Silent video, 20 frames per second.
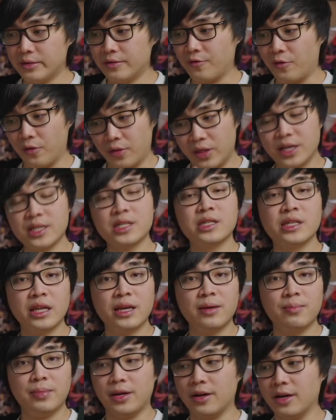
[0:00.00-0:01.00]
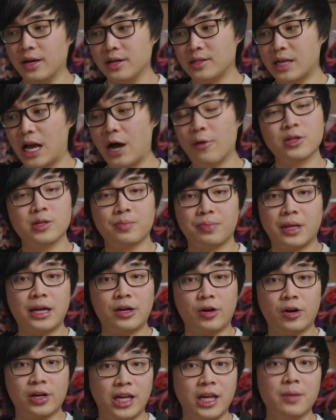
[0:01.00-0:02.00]
for this thing, because I wasn't
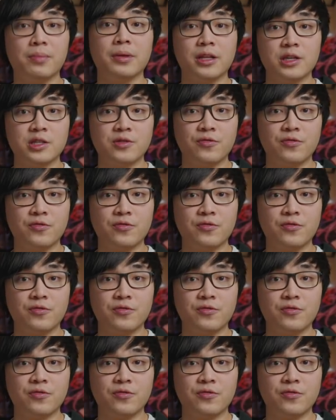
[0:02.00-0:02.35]
planning on keeping this